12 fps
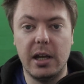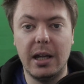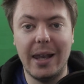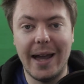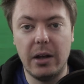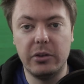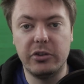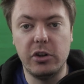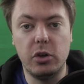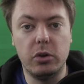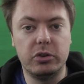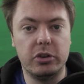that allows
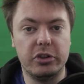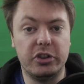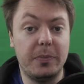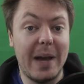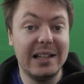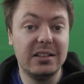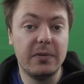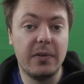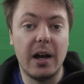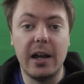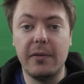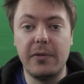the user to
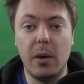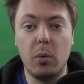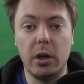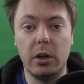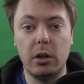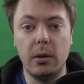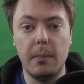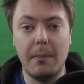specify if they want to